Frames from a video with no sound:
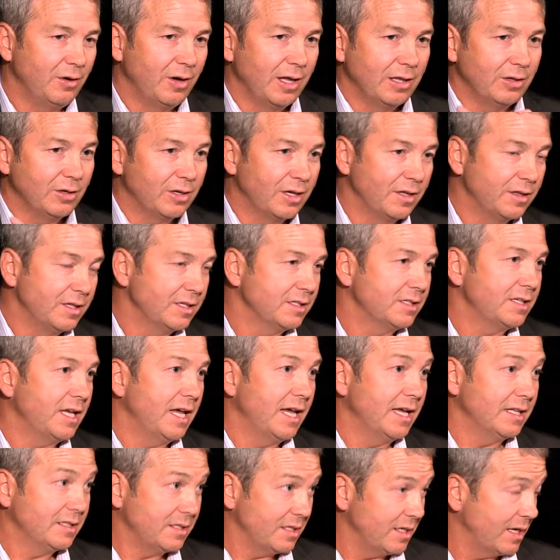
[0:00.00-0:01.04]
I look at the
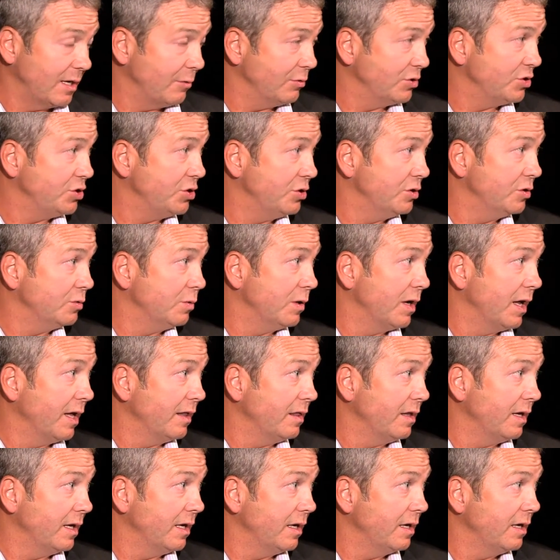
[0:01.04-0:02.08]
scans, and I will choose what I
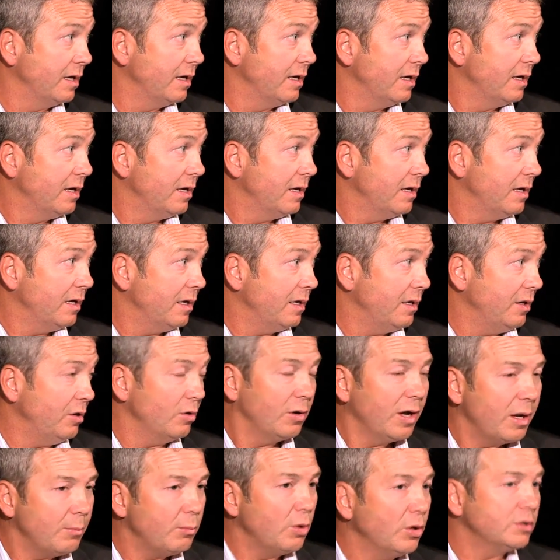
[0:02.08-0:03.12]
think.
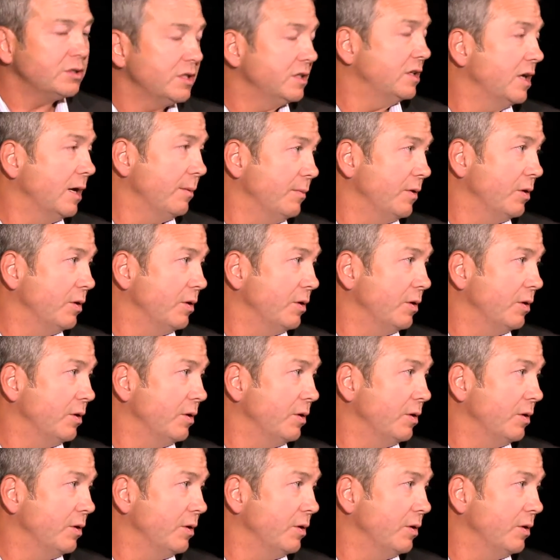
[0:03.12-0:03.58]
And most of the time